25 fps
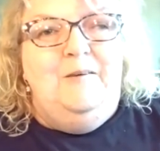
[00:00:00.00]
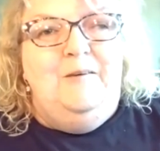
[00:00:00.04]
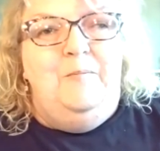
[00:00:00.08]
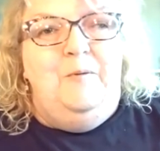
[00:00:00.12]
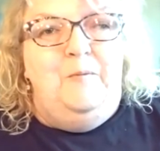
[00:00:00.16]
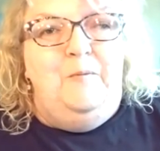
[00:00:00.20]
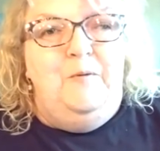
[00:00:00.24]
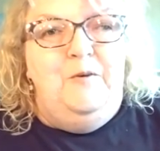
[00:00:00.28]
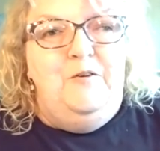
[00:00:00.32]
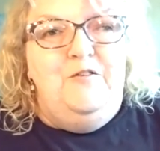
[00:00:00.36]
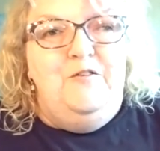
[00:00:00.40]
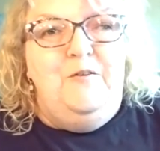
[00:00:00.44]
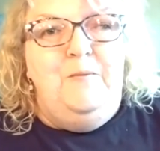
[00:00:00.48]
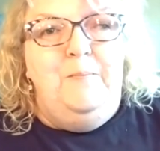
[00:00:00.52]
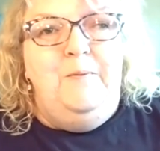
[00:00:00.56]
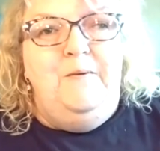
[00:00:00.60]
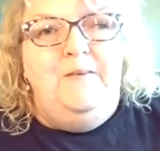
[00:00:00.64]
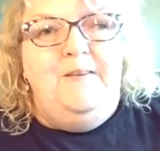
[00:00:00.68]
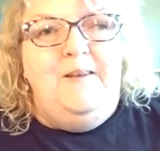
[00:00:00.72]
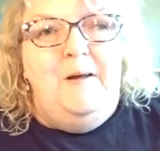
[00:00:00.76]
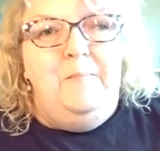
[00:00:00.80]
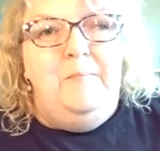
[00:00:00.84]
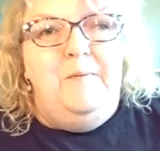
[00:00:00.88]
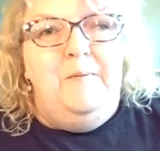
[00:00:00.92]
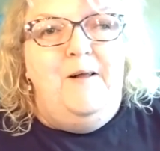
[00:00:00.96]
But when she
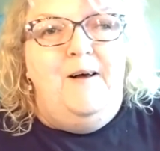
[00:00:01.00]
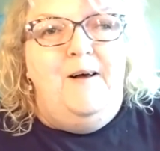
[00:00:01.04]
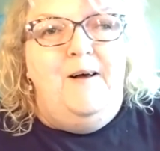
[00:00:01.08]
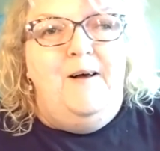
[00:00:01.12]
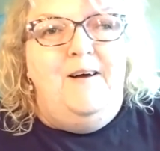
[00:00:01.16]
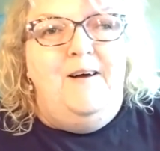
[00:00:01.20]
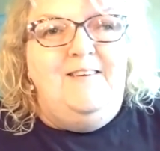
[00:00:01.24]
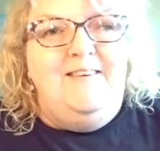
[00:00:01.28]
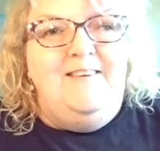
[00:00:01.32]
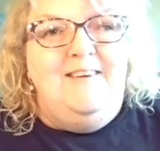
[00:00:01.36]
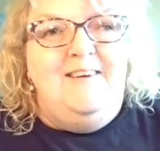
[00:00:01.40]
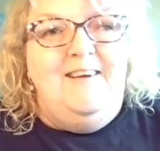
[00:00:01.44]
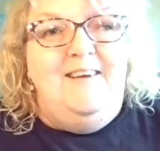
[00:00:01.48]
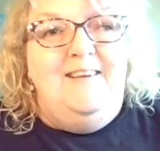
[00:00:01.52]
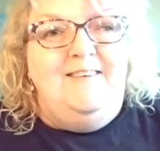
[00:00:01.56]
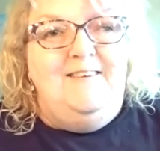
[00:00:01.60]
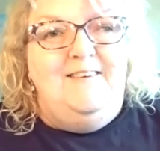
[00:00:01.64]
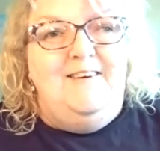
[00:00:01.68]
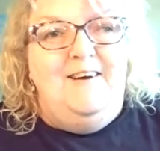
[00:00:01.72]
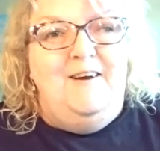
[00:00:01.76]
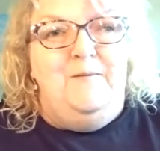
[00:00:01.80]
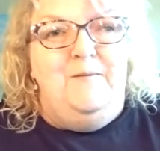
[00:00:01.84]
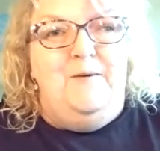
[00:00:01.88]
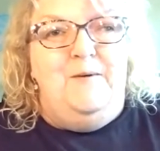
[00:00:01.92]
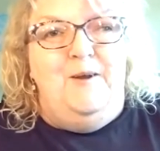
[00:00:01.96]
put that block together,
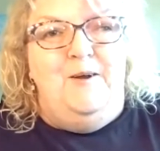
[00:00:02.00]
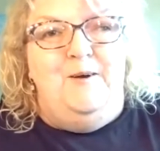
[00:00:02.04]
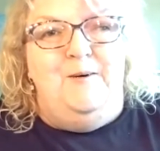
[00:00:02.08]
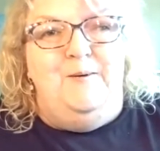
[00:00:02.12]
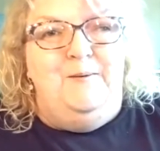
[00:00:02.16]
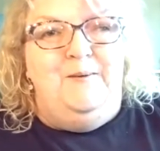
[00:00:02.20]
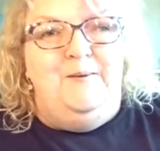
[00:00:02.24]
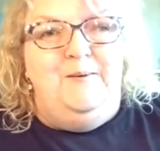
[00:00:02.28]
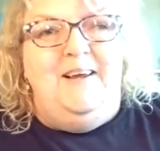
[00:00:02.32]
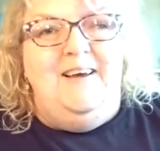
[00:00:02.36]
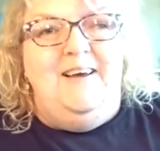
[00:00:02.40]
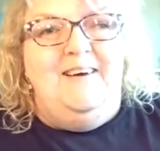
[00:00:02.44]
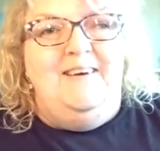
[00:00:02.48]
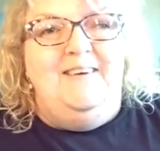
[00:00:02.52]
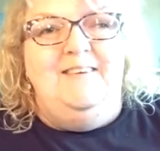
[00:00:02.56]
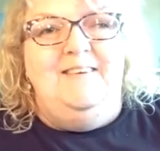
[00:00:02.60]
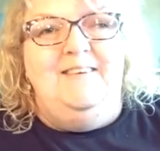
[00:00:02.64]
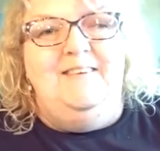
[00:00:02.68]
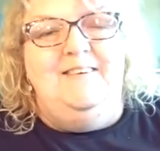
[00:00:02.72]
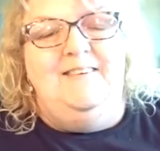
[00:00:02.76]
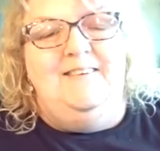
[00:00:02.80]
I went, oh yeah.